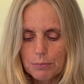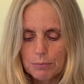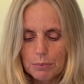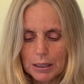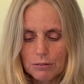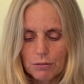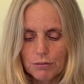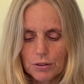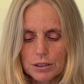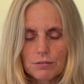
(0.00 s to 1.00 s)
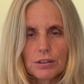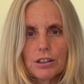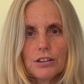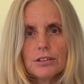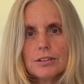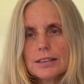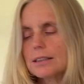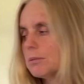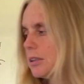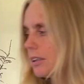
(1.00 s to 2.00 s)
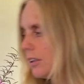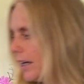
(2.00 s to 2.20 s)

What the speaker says: one of the first videos. So I'm just going